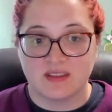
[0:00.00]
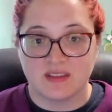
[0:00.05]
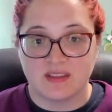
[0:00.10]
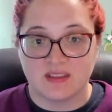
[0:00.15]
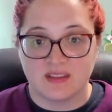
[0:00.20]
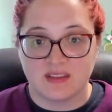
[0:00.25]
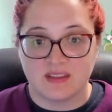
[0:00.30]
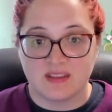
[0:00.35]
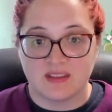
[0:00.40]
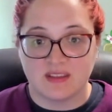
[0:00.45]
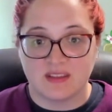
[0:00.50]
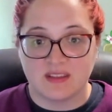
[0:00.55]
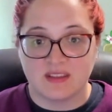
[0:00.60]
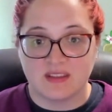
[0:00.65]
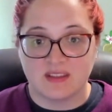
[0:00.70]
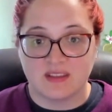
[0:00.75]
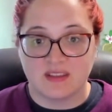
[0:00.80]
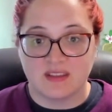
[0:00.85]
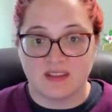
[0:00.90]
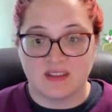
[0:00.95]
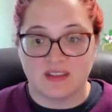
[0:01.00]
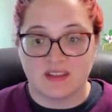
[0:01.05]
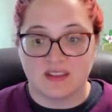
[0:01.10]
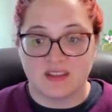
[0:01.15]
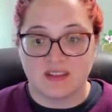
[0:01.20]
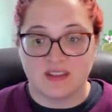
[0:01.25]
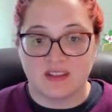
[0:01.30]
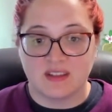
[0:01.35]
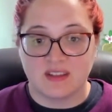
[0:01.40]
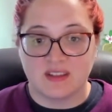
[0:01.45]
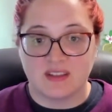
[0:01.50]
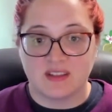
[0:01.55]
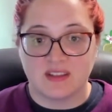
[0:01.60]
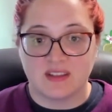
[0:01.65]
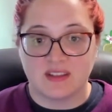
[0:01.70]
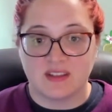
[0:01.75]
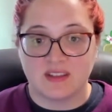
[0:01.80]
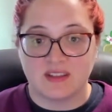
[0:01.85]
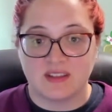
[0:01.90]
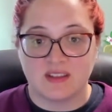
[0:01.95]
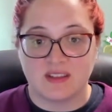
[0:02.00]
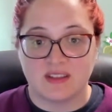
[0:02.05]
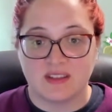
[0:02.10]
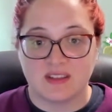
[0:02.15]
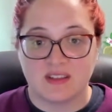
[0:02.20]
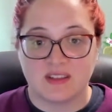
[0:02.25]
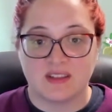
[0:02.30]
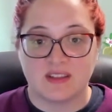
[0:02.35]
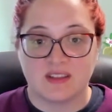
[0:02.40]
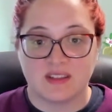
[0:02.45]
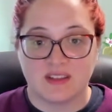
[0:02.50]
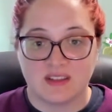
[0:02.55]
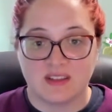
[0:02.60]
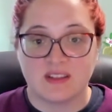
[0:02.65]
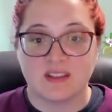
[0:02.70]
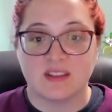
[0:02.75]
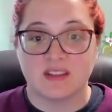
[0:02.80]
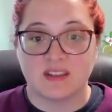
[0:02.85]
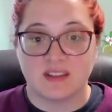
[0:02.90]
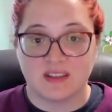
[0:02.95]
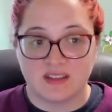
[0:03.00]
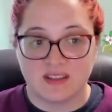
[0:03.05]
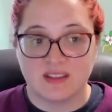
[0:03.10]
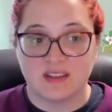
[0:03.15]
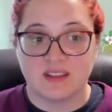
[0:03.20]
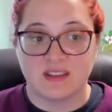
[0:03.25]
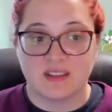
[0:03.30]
(silent)